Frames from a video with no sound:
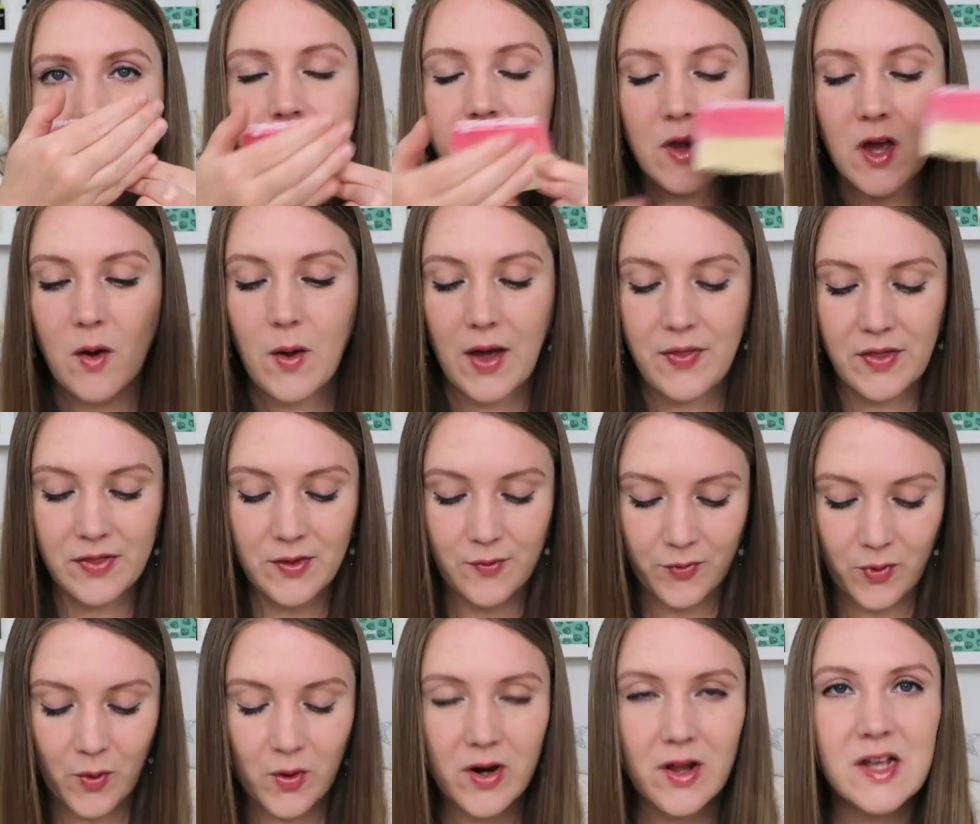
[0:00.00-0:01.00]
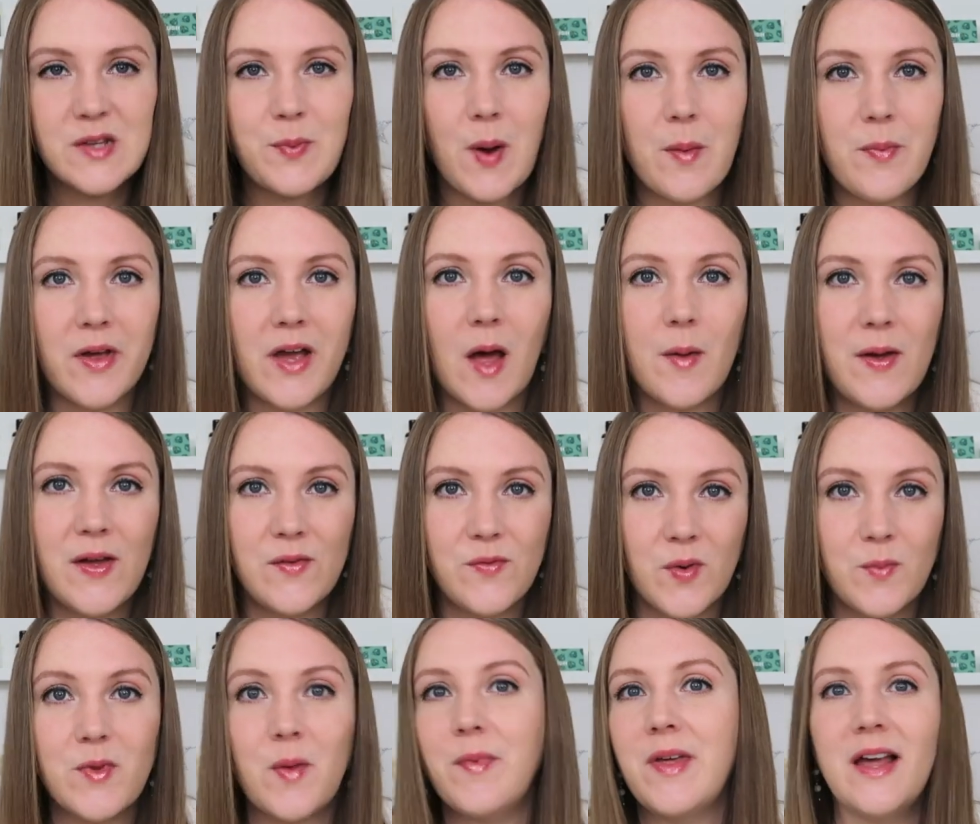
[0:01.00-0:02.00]
No, I think the floral is probably coming
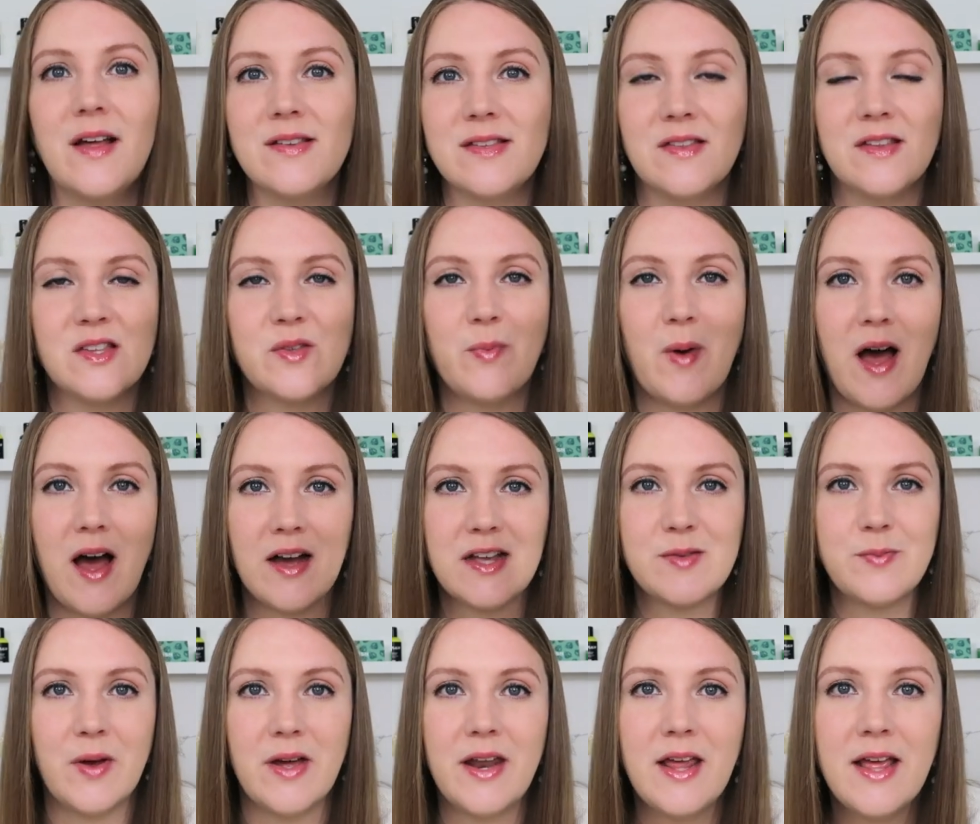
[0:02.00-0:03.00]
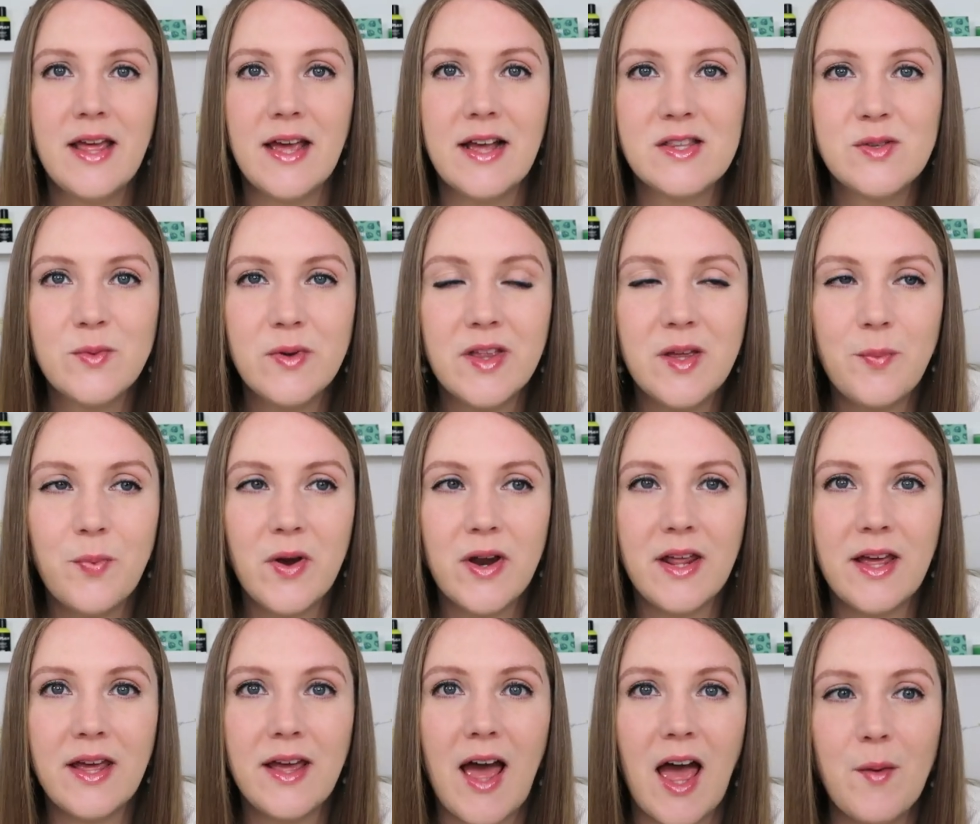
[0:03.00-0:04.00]
from something else in this box, but it's really pretty.